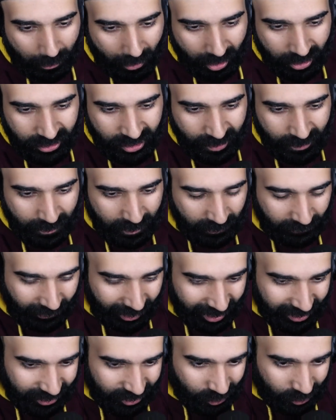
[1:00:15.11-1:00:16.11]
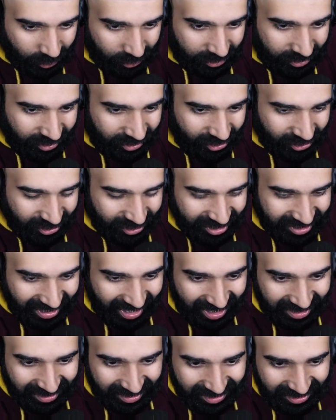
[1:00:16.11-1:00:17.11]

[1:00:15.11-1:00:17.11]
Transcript: RHAP fan to your side.